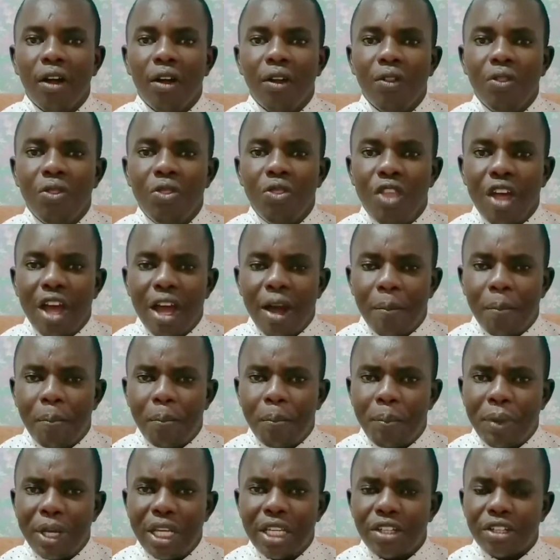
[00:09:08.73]
the
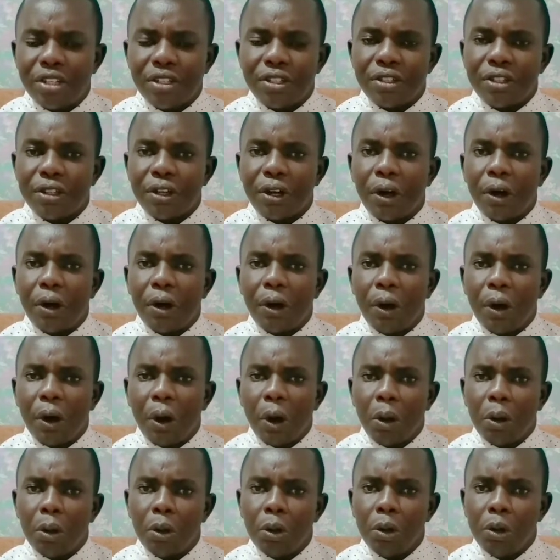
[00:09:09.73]
piece
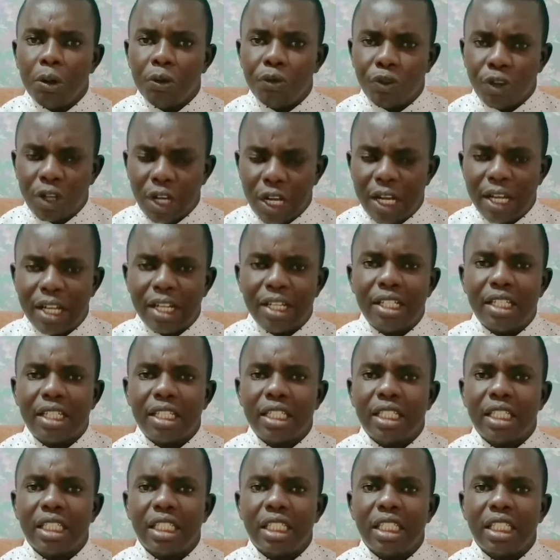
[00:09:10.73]
of land